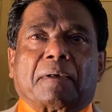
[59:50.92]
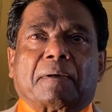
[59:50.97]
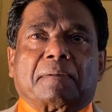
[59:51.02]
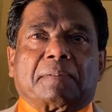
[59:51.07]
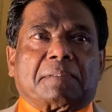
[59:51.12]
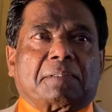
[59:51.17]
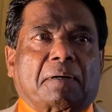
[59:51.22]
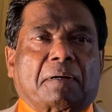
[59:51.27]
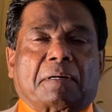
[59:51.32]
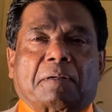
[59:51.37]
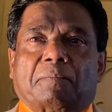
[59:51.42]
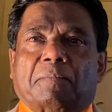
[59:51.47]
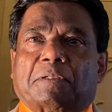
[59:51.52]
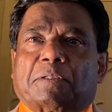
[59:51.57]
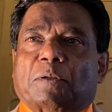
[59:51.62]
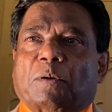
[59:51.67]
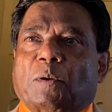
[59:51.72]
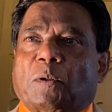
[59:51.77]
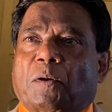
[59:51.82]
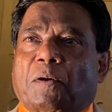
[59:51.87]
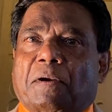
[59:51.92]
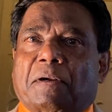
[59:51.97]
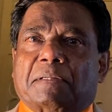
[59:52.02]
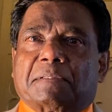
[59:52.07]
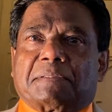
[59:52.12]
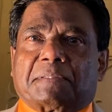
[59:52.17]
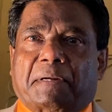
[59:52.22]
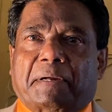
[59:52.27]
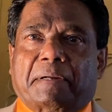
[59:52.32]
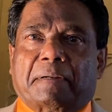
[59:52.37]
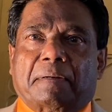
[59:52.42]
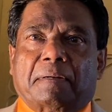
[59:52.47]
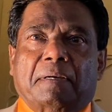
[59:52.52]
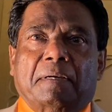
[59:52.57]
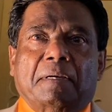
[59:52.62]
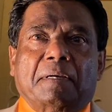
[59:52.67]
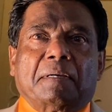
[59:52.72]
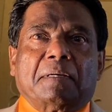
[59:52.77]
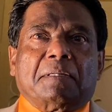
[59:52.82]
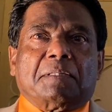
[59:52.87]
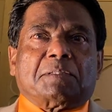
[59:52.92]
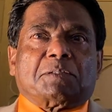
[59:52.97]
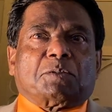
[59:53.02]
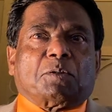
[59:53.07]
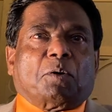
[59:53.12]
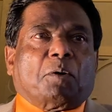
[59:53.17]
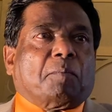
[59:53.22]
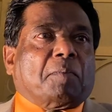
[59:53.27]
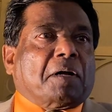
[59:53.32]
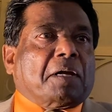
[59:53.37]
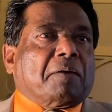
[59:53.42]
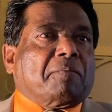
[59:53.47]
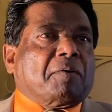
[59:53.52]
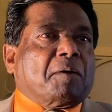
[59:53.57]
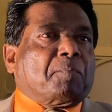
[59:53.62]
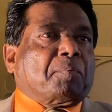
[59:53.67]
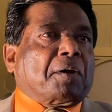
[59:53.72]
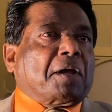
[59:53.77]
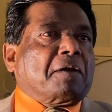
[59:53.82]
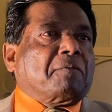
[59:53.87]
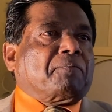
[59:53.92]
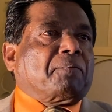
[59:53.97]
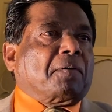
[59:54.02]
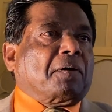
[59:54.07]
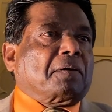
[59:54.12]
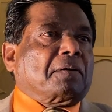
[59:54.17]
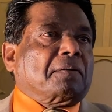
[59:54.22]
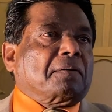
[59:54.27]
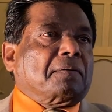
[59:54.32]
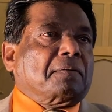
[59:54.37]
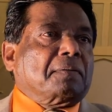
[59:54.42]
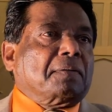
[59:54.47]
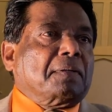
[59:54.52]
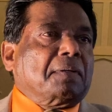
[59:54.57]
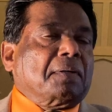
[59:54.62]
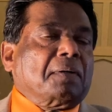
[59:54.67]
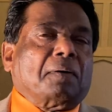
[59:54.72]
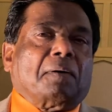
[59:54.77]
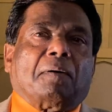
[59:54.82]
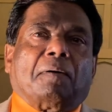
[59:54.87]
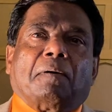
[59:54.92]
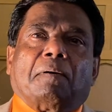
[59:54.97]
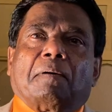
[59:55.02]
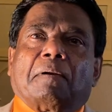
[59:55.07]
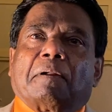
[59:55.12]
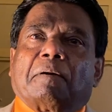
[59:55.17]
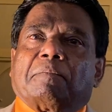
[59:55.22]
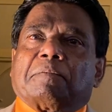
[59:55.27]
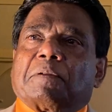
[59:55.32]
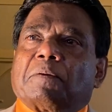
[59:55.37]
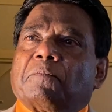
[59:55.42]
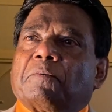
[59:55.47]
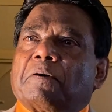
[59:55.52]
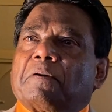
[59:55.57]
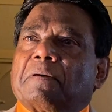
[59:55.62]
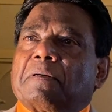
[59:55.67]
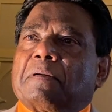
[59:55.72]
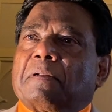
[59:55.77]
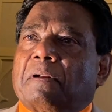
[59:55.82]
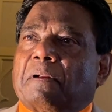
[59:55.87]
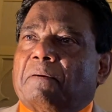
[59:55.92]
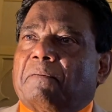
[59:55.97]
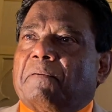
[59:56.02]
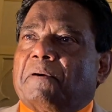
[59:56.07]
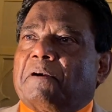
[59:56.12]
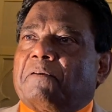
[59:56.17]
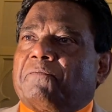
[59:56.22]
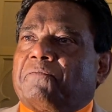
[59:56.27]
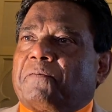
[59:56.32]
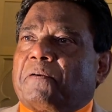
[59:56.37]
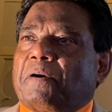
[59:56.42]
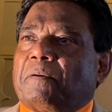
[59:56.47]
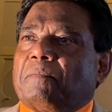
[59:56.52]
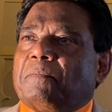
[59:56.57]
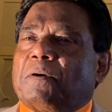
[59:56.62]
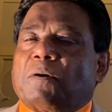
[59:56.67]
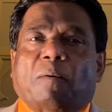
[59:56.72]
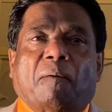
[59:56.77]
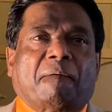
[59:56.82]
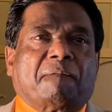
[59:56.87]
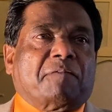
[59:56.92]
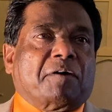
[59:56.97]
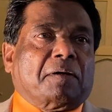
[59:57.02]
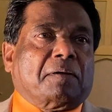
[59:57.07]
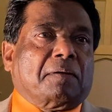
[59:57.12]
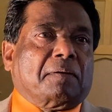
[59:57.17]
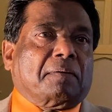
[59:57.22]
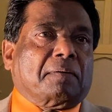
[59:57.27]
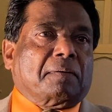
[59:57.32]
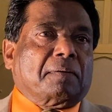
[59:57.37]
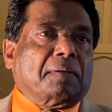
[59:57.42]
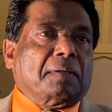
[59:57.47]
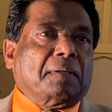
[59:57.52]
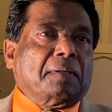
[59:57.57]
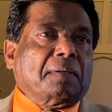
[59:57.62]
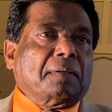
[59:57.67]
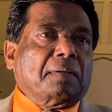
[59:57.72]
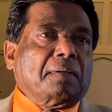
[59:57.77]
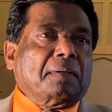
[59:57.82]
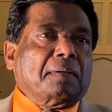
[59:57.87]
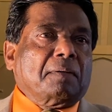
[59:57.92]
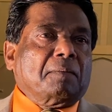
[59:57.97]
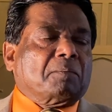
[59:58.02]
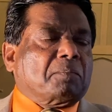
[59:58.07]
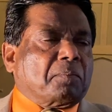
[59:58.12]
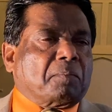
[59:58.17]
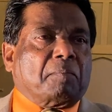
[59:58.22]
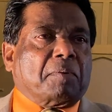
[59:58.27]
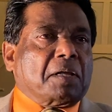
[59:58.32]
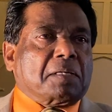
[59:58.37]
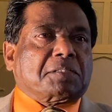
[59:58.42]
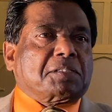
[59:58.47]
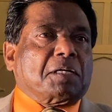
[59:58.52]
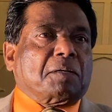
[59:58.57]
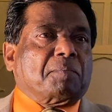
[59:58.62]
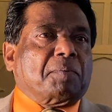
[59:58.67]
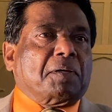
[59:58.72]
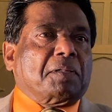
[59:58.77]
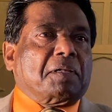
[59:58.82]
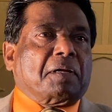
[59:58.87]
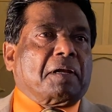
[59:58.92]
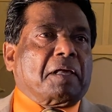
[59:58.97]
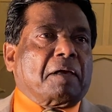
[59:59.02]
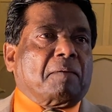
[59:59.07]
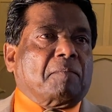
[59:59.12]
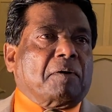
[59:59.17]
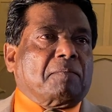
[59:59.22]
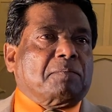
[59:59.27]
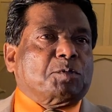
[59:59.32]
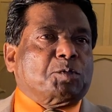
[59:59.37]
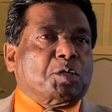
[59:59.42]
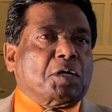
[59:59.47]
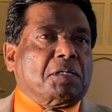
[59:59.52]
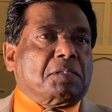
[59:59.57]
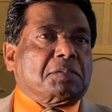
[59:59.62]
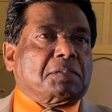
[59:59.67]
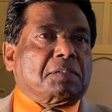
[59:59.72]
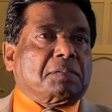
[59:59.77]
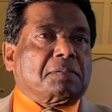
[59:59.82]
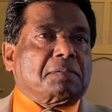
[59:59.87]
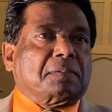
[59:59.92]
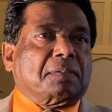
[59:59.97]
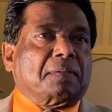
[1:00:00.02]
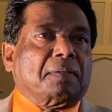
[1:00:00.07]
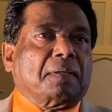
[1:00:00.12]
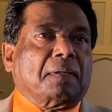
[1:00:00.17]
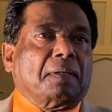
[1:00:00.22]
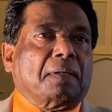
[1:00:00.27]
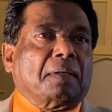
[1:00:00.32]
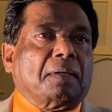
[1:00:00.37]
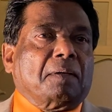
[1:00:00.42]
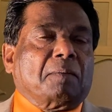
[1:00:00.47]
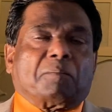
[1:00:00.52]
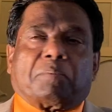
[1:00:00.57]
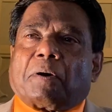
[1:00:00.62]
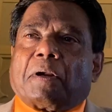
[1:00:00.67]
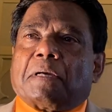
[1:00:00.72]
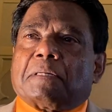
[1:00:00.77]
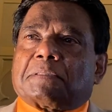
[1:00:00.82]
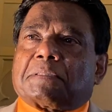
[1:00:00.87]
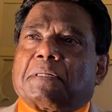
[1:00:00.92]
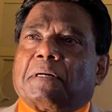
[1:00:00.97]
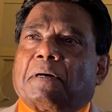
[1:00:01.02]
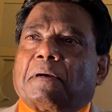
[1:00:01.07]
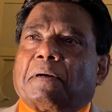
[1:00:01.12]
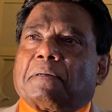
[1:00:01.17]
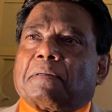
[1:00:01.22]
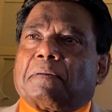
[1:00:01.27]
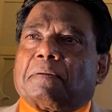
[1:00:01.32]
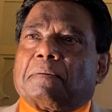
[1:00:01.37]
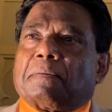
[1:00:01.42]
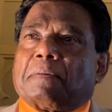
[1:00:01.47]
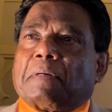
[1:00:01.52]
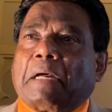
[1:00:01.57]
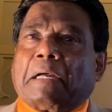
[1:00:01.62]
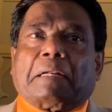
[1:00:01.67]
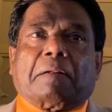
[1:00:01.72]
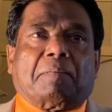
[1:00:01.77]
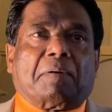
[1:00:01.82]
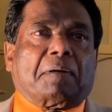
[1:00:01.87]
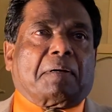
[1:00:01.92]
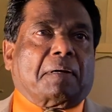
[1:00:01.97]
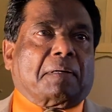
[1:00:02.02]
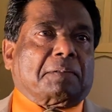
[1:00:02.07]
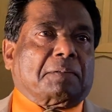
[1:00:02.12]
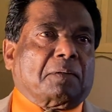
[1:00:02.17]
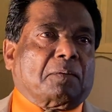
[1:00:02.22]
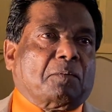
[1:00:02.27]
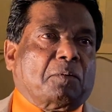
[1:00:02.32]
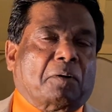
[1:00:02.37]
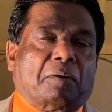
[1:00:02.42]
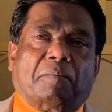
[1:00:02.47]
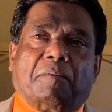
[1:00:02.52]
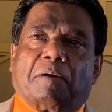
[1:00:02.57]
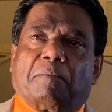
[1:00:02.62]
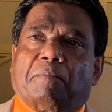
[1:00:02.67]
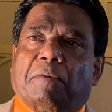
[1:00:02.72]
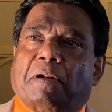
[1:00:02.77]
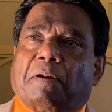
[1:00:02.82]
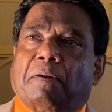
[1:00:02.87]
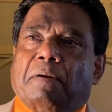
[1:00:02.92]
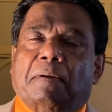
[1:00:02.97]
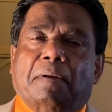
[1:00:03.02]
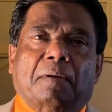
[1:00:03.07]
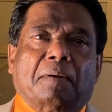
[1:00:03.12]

Starting with the Lawrence, right? So many we prayed for. All of them were delivered from COVID. Blessed be the name of Jesus. Praise God. I never got the COVID.